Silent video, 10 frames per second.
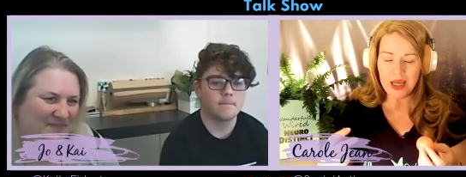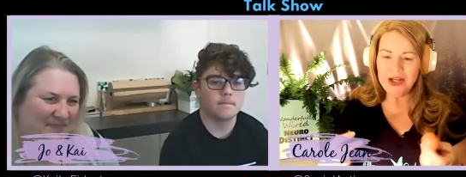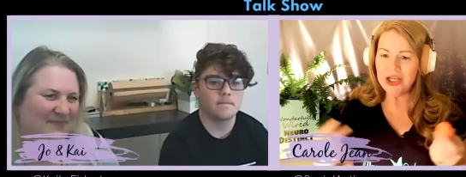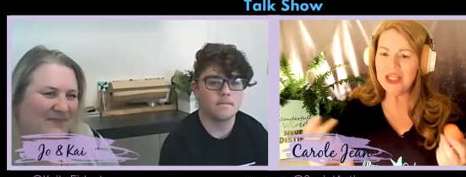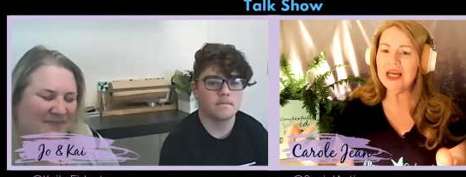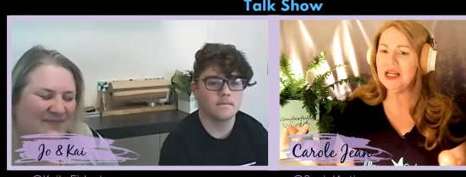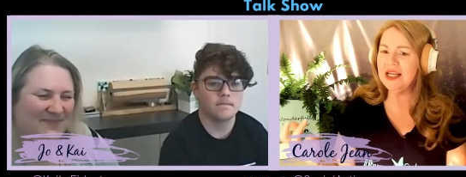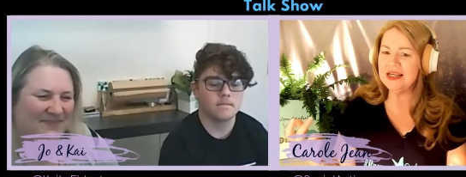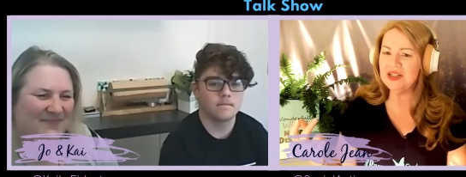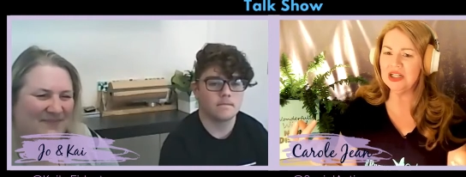Speaker 1: And you can't
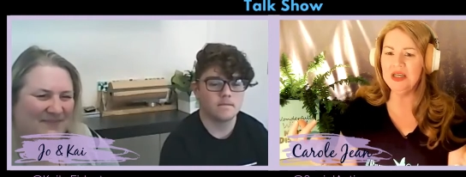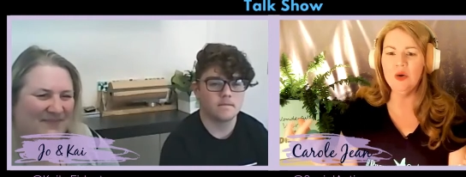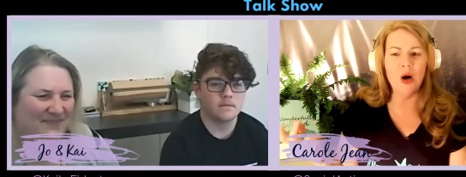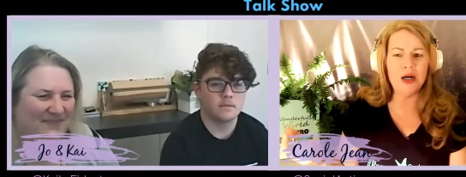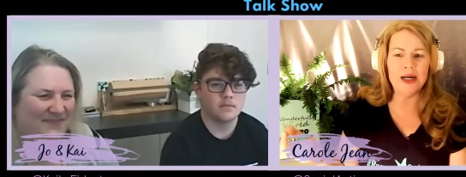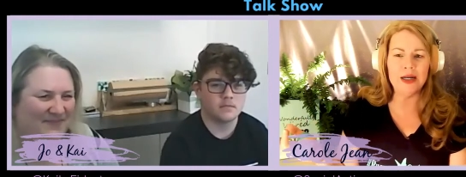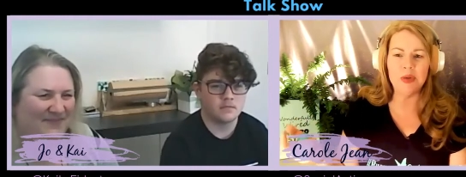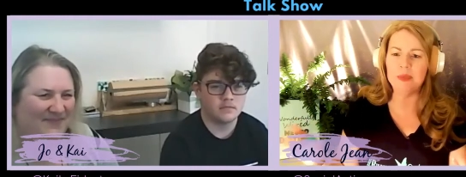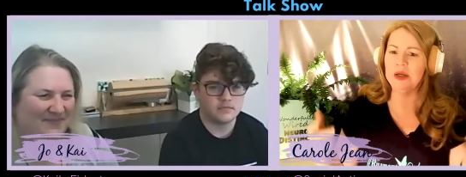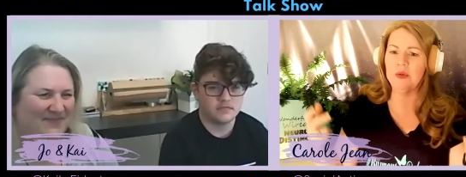necessarily walk around in
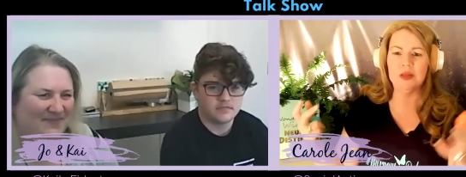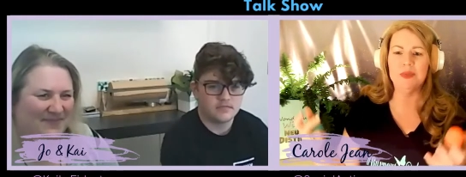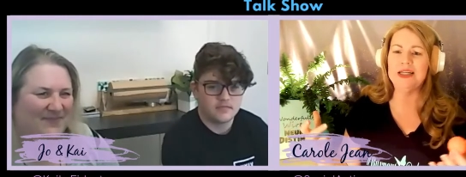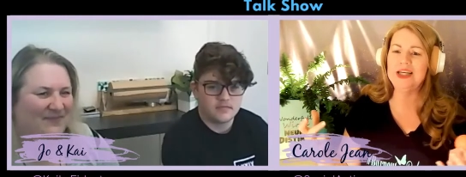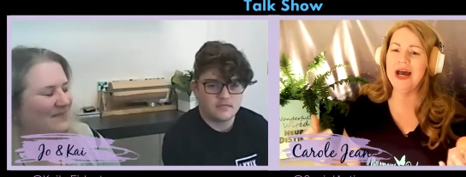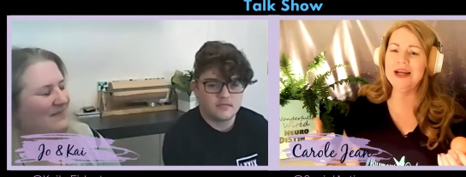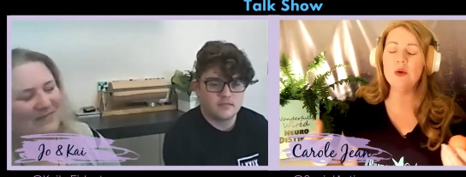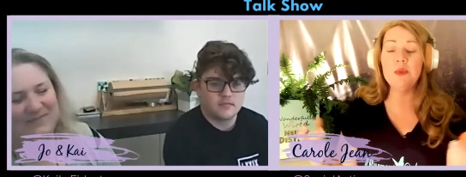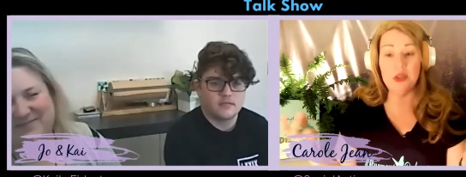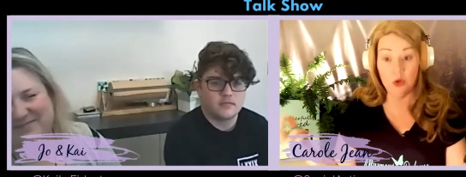public with a big giant.
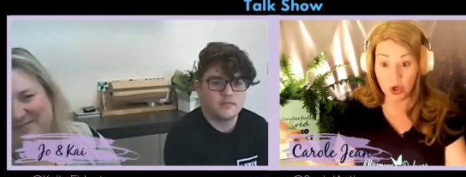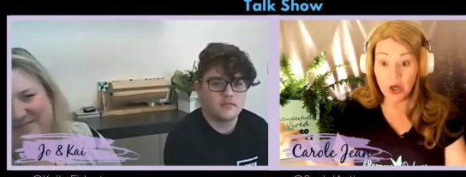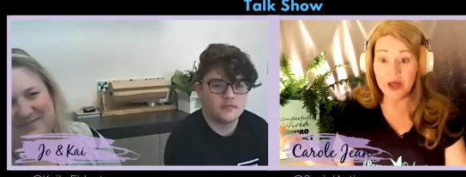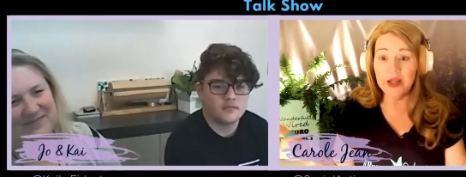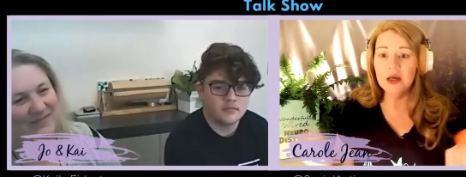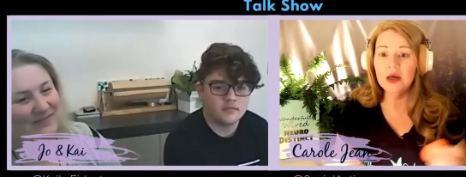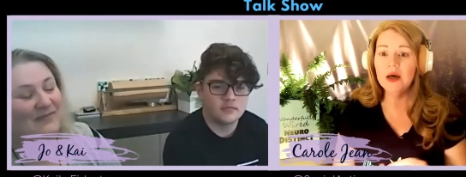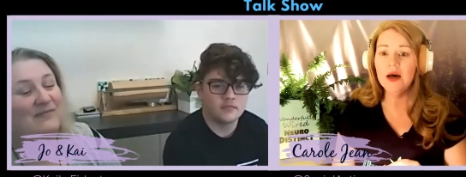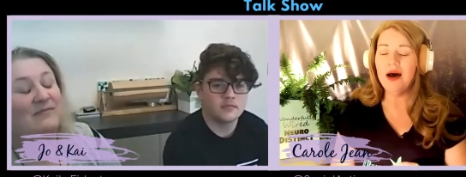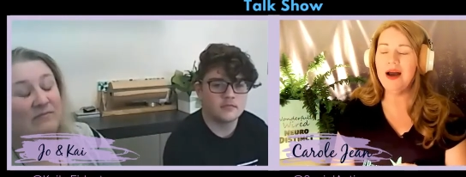I mean, you could,
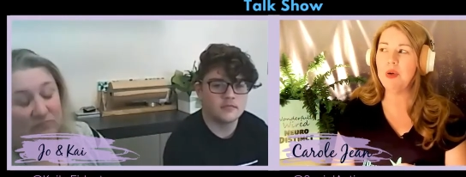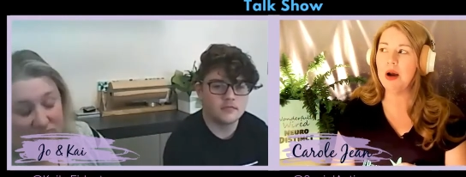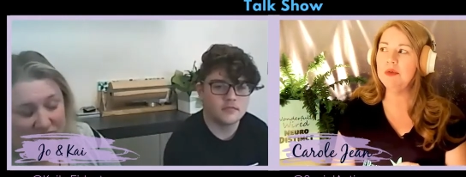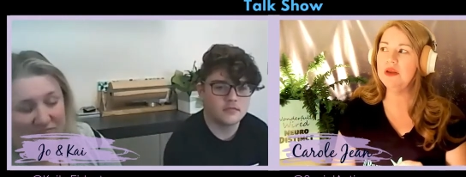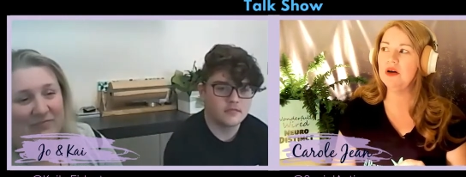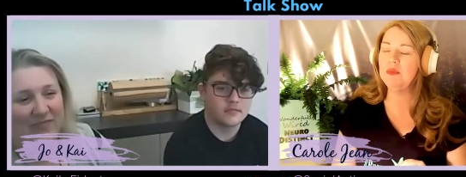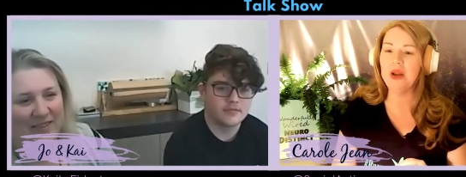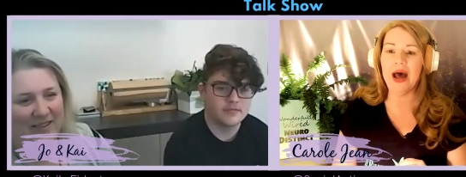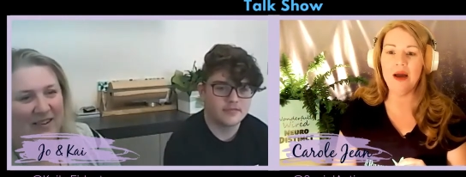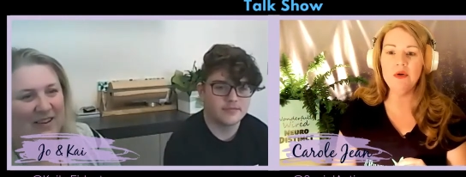I probably could,
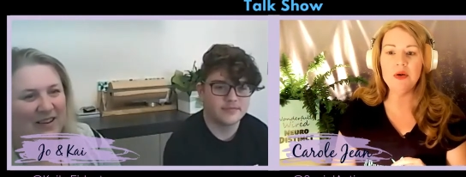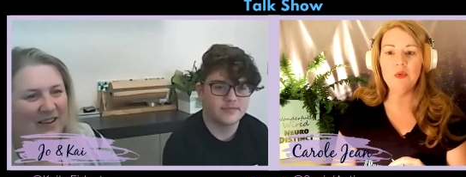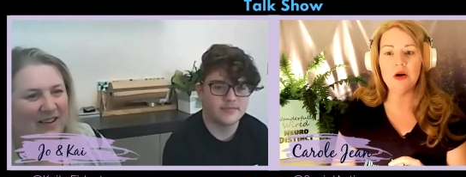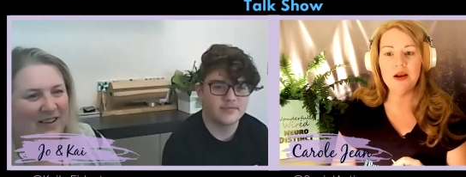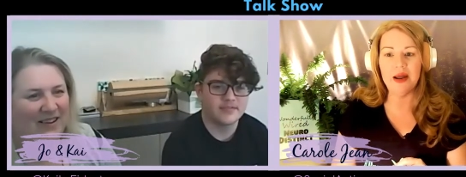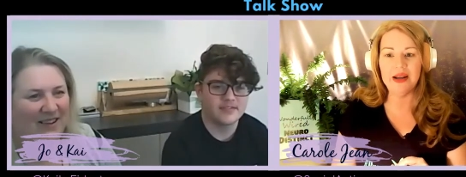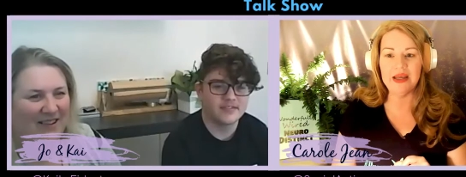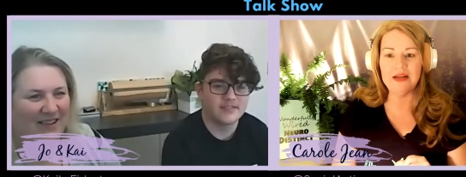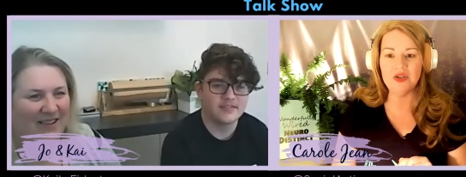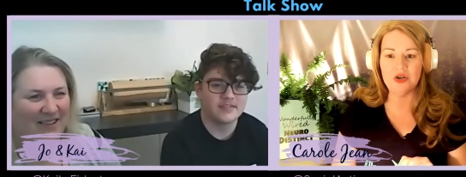but I would be worried about it
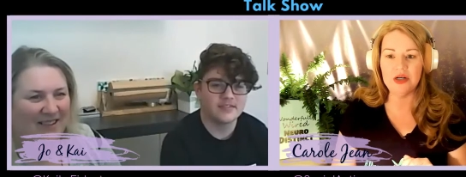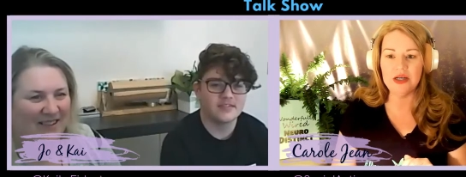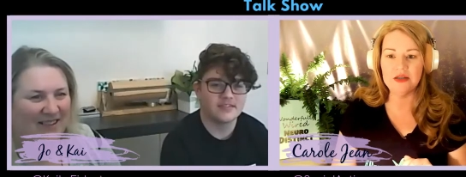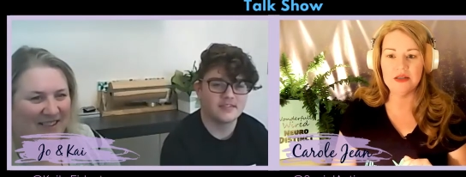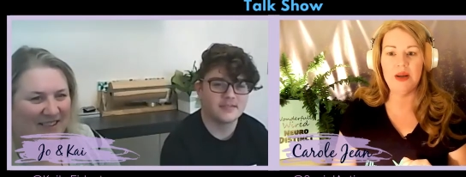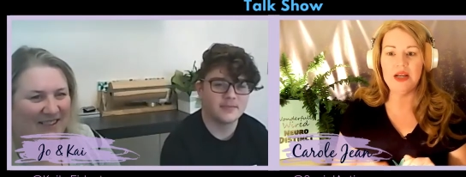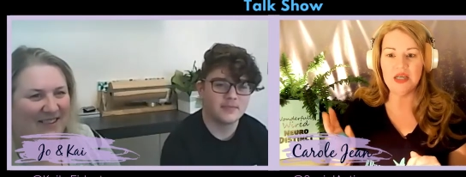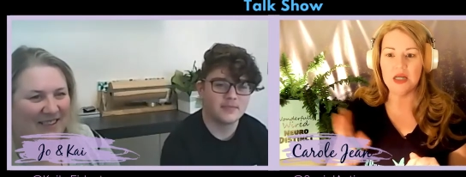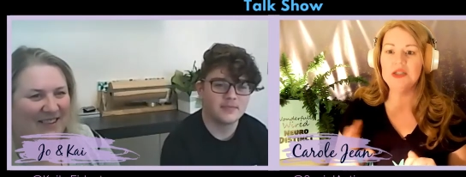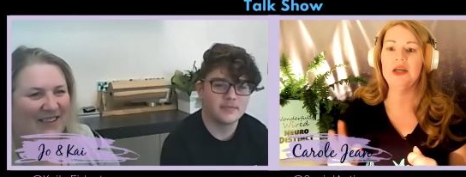getting dirty and somebody
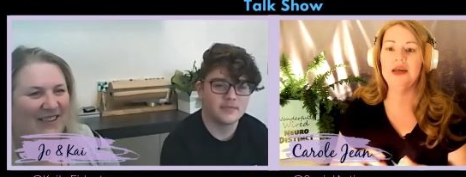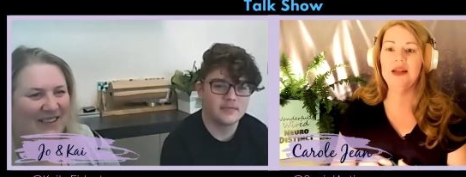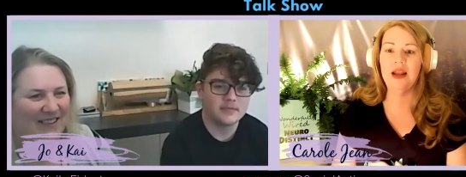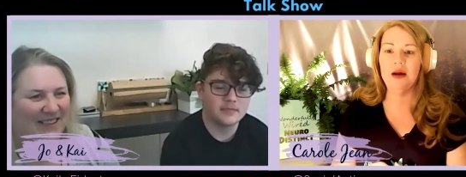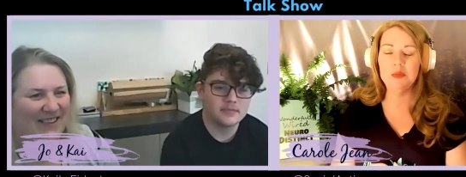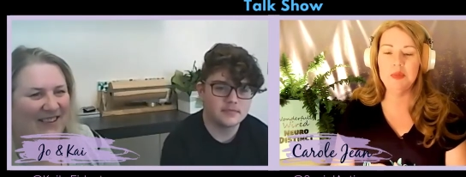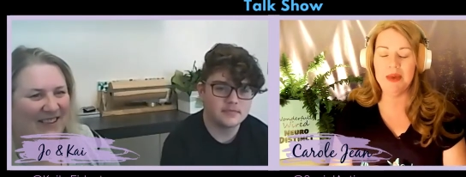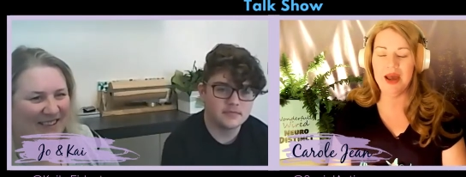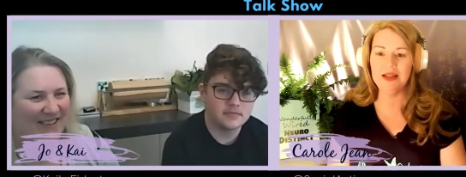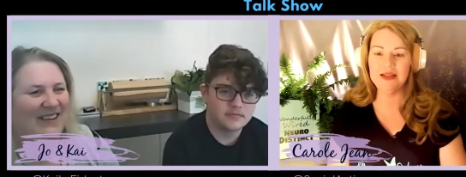touching it. And I would be
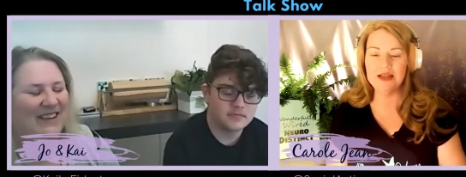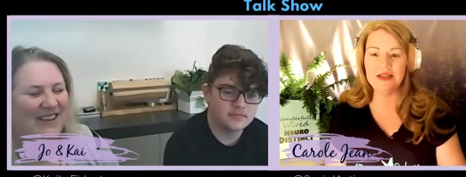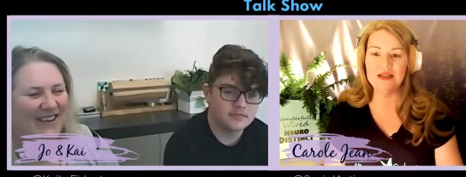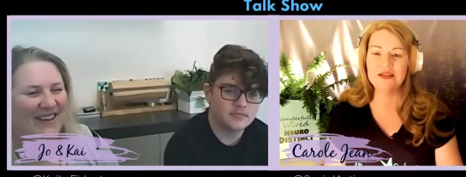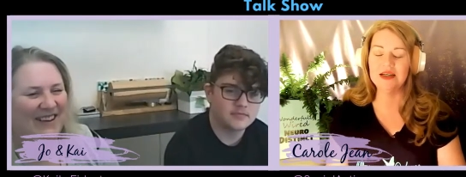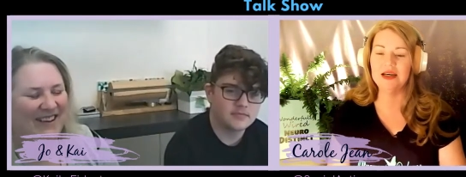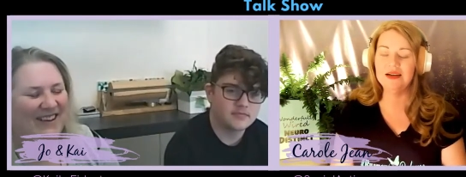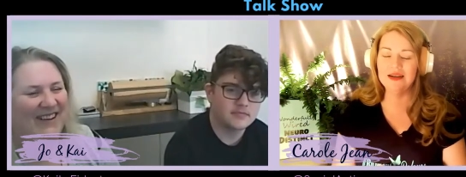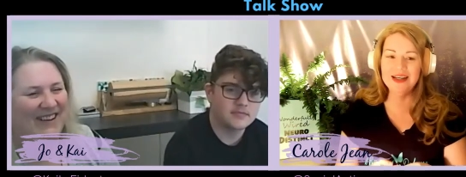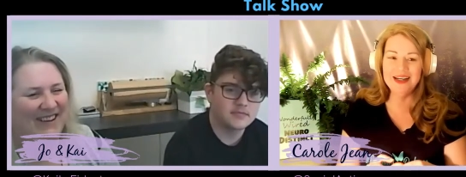mad that they touched it.